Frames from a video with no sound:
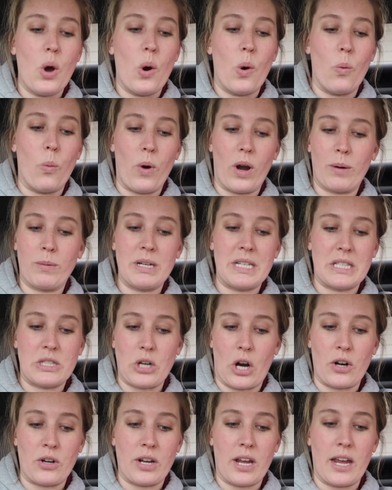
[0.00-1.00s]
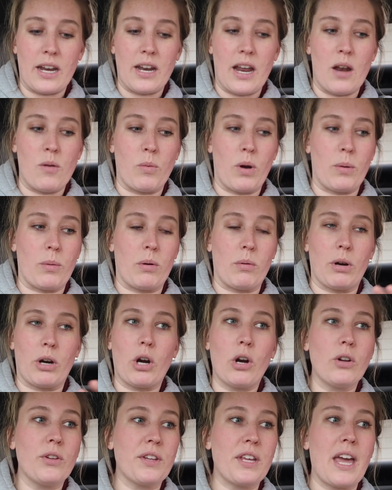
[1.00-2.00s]
where we started and where we were
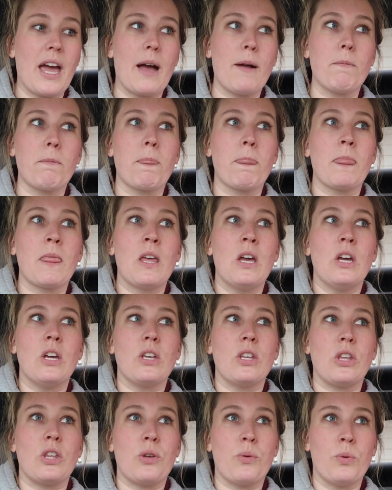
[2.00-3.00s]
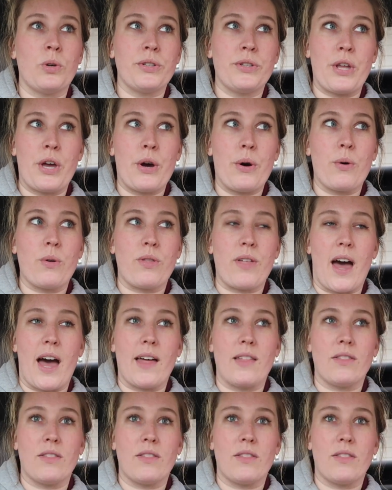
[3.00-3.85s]
currently at, you will know that